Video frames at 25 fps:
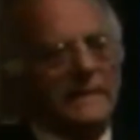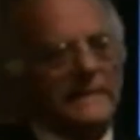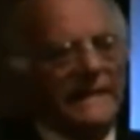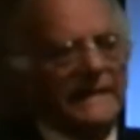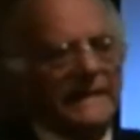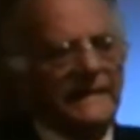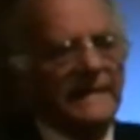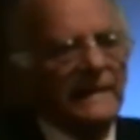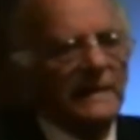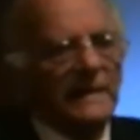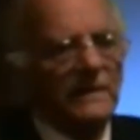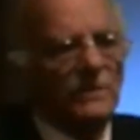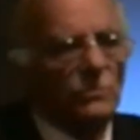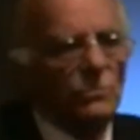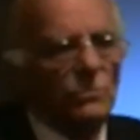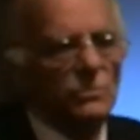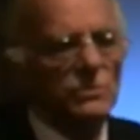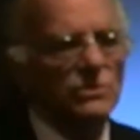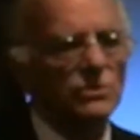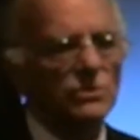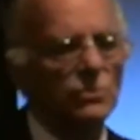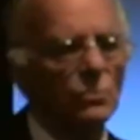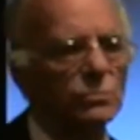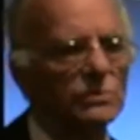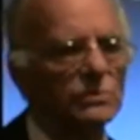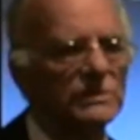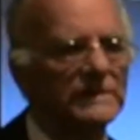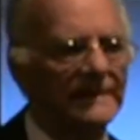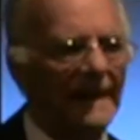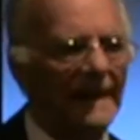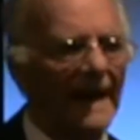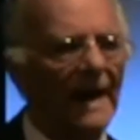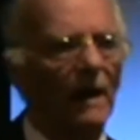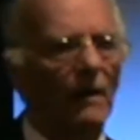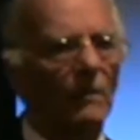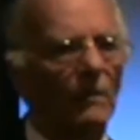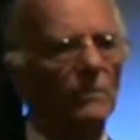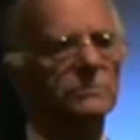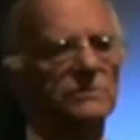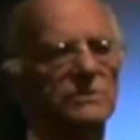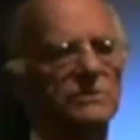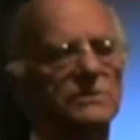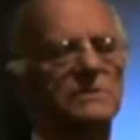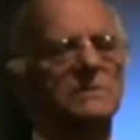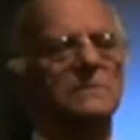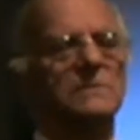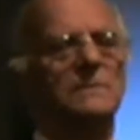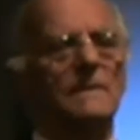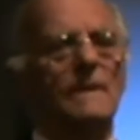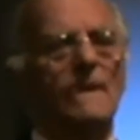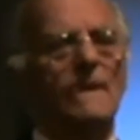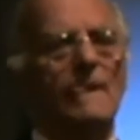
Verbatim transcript: getting it all sorted out,